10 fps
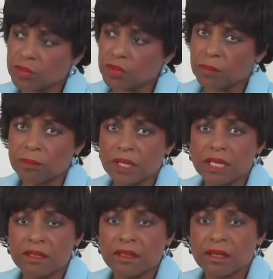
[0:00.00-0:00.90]
to
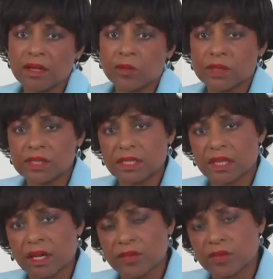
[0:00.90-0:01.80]
compete. We
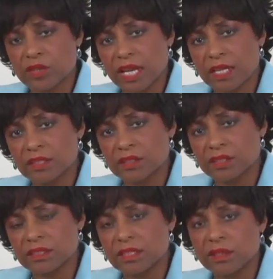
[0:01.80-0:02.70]
see other
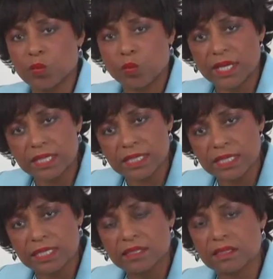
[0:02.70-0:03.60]
challenges in the
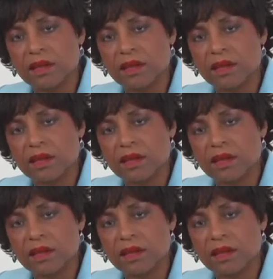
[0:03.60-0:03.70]
weaknesses